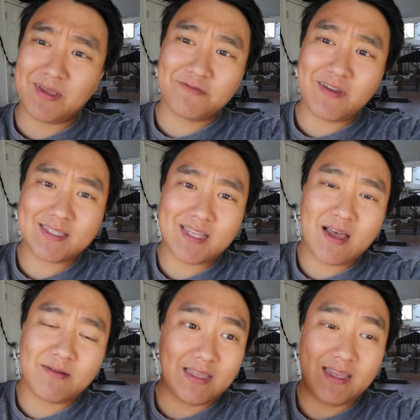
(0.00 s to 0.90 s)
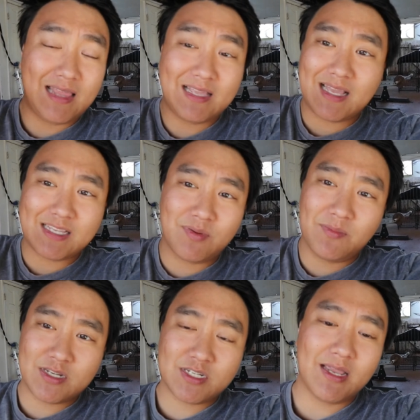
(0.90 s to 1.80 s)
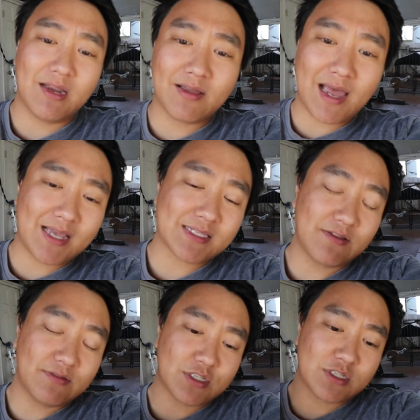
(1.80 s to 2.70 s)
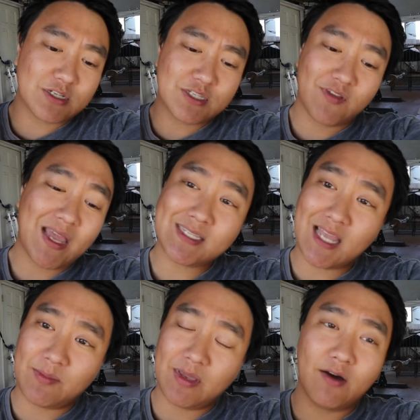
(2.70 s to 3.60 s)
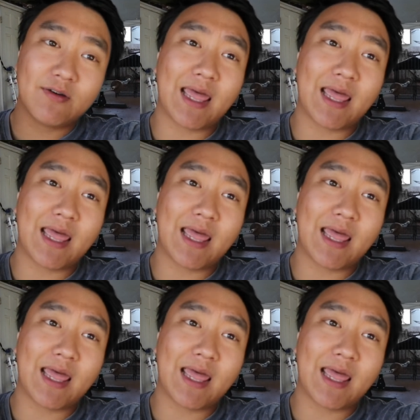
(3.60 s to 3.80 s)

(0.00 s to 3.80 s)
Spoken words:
You know, FaceTime, that's pretty much it. You know, guys, just FaceTime, you know.